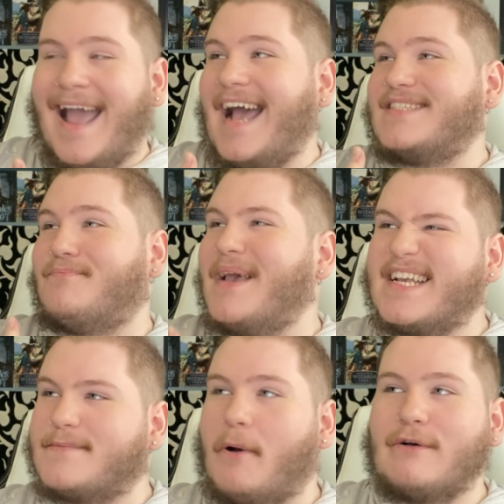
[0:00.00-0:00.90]
As
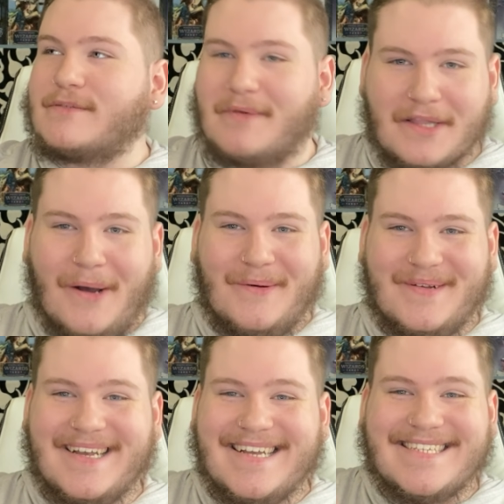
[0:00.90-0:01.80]
big as Post
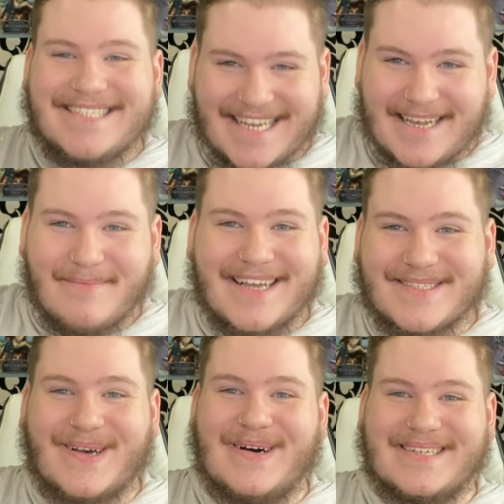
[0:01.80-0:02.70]
Malone, singing my
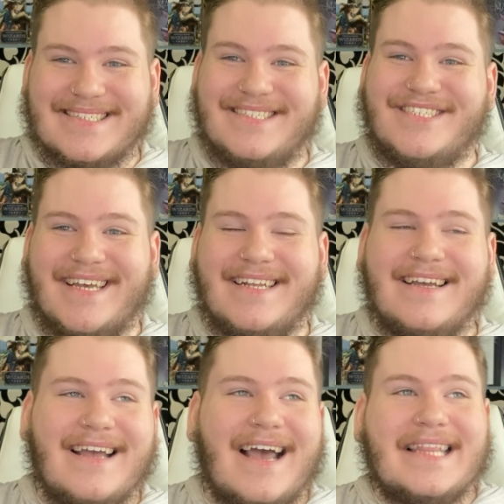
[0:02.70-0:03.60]
songs and shit.
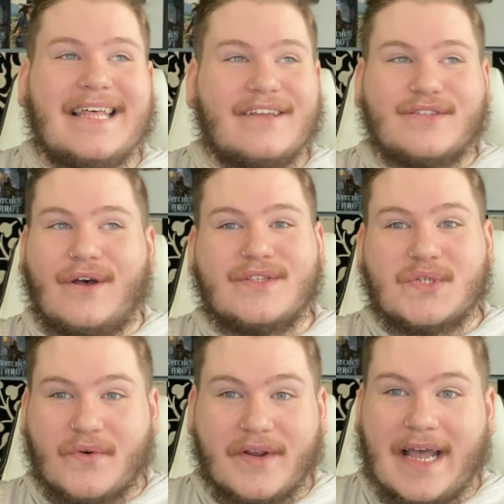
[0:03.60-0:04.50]
And then there's
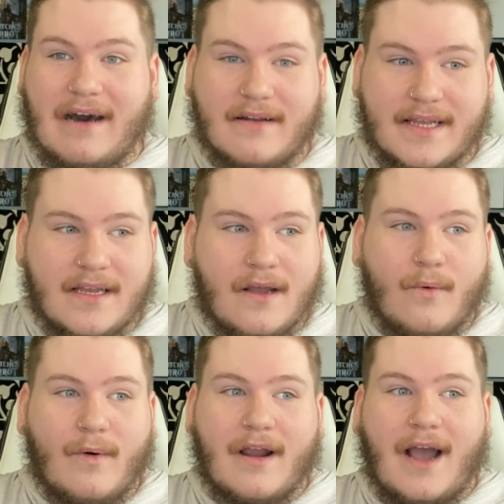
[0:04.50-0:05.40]
also a reality
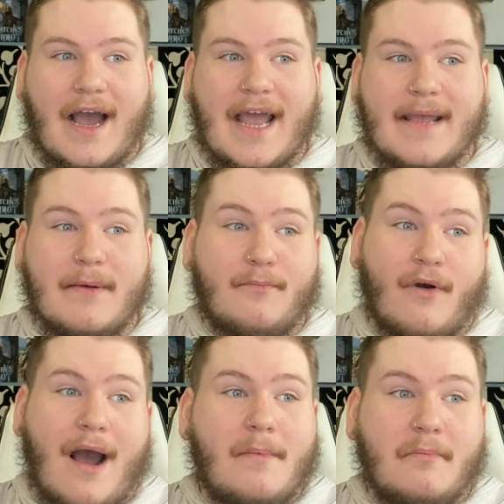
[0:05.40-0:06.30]
where I
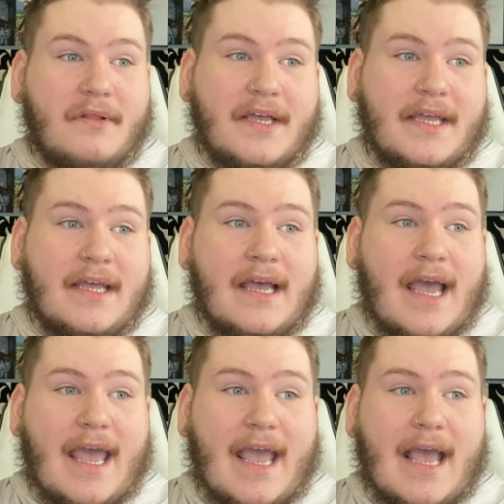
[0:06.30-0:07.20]
probably
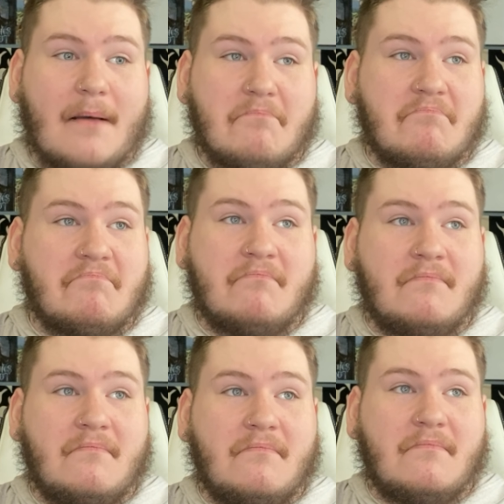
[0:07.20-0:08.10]
am,
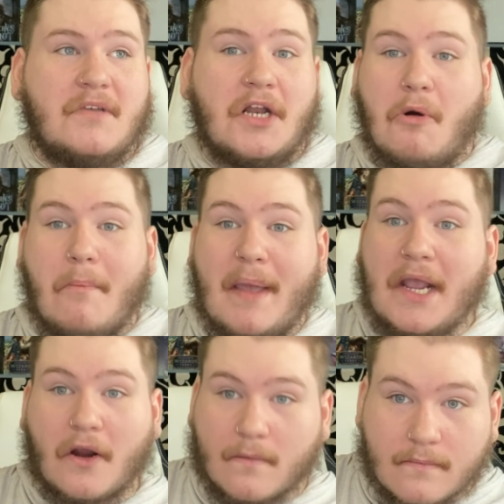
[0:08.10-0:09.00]
you know, a
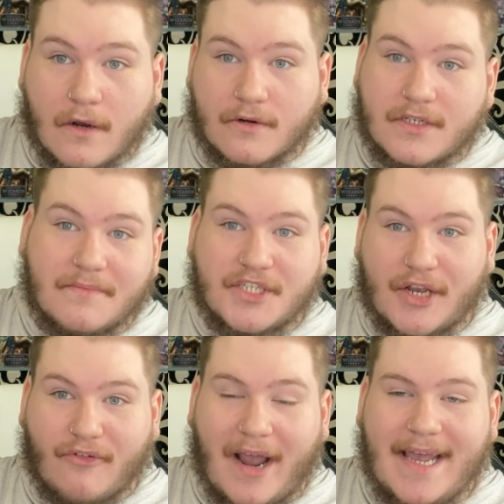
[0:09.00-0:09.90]
baker or some
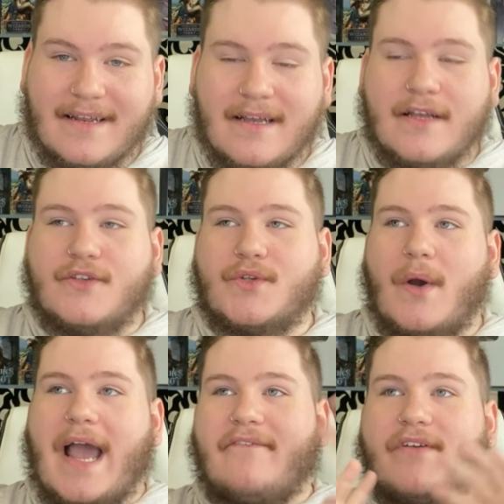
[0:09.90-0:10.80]
shit, right?
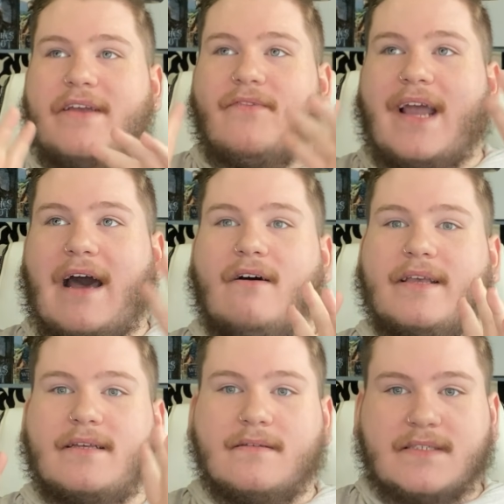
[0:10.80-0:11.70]
So every
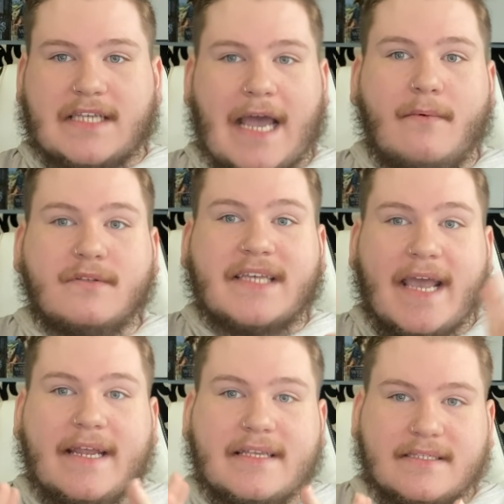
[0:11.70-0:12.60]
reality
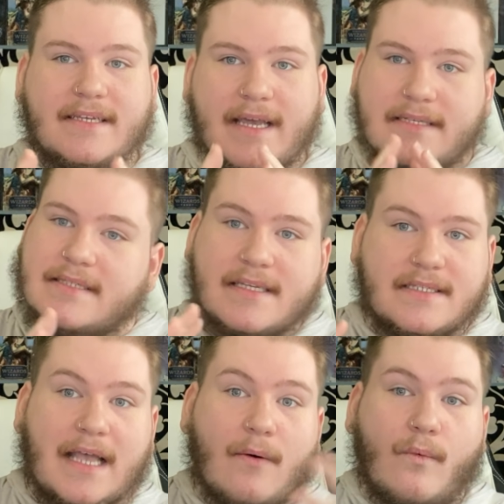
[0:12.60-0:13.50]
simultaneously
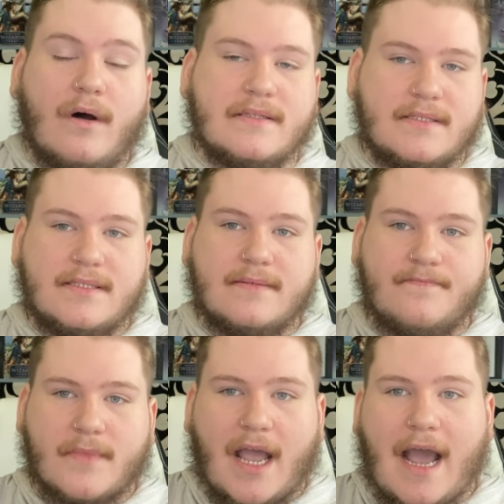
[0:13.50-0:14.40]
exists at once.
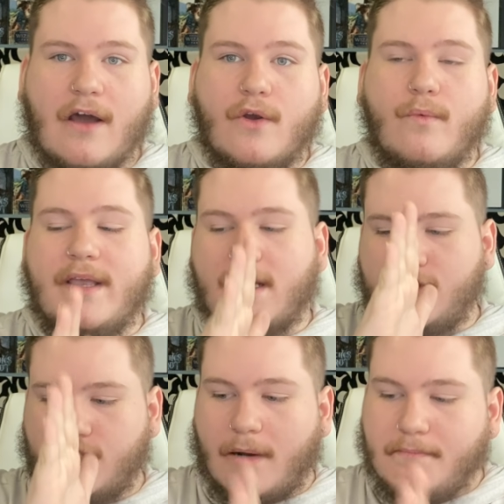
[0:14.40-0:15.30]
How do we
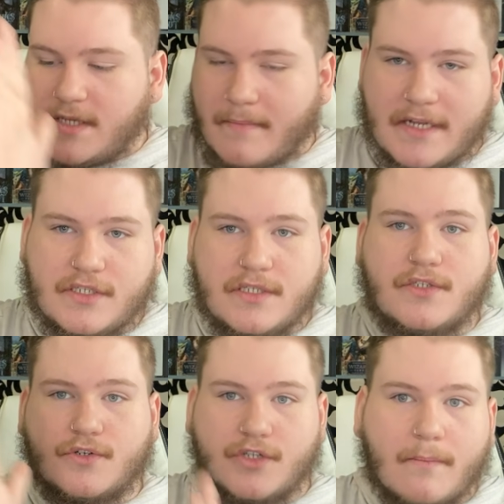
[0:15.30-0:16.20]
jump
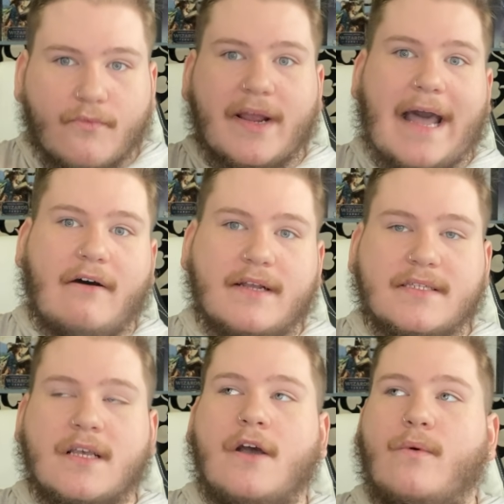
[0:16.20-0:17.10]
dimensions or jump
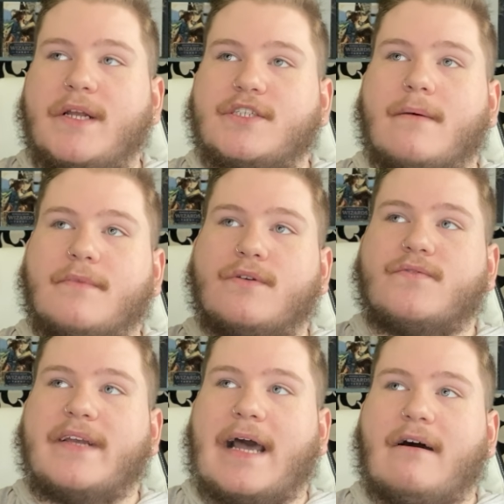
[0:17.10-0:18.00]
realities? We jump those
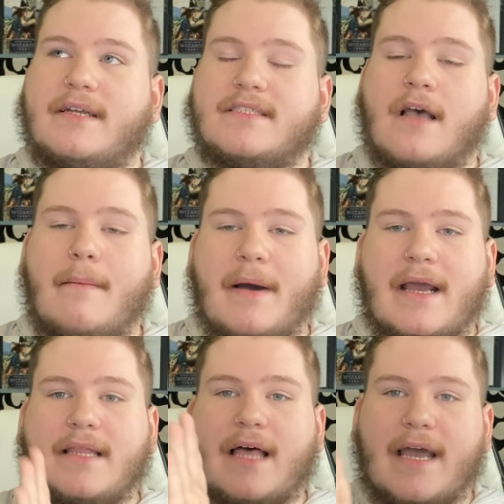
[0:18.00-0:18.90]
realities
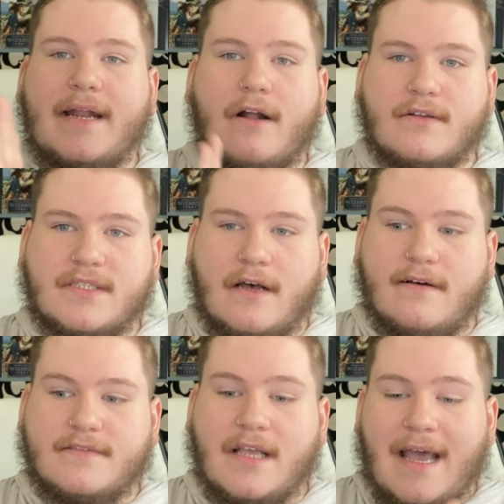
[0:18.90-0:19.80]
by aligning
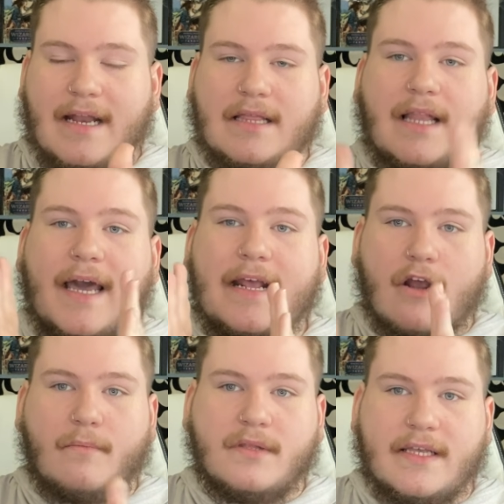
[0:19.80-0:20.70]
ourselves and aligning
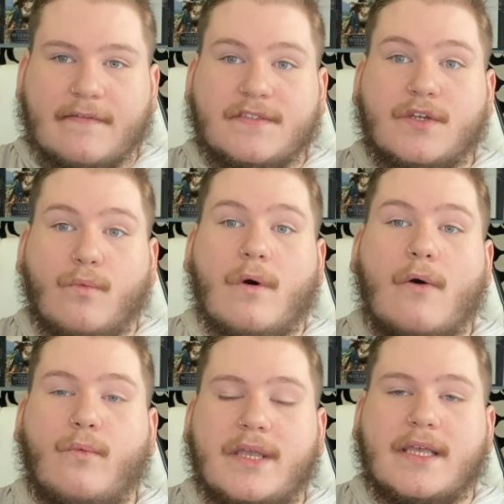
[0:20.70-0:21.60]
our beliefs to
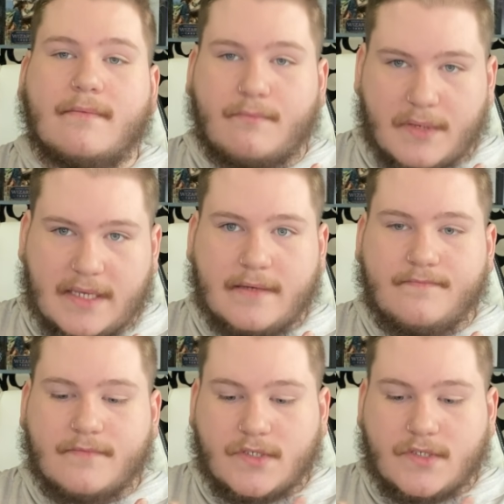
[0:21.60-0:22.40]
what we can be.